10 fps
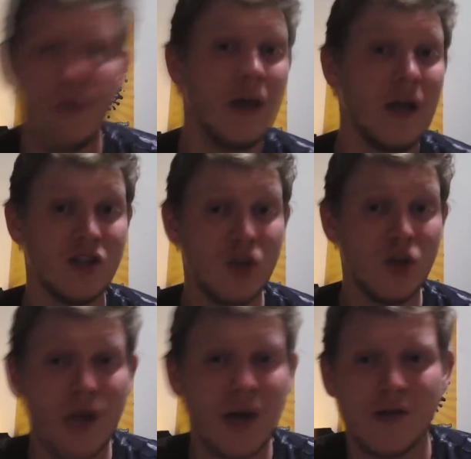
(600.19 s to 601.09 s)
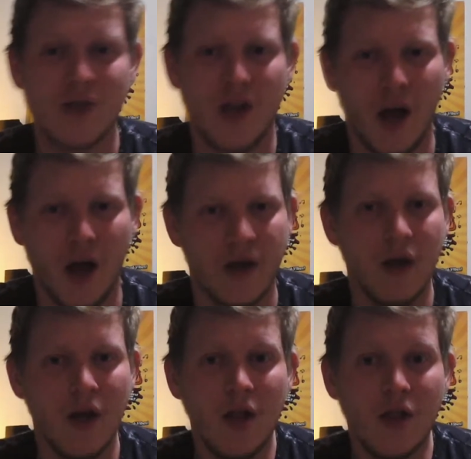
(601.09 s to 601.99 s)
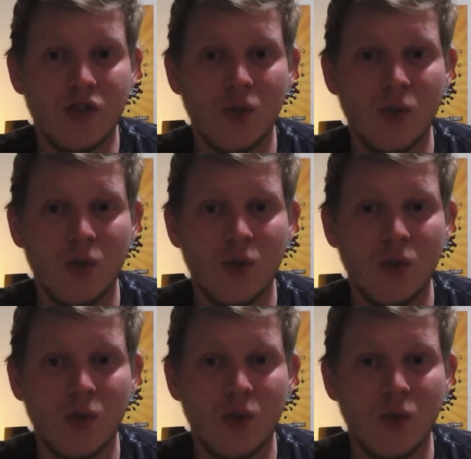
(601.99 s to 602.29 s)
In 2009, the Sewer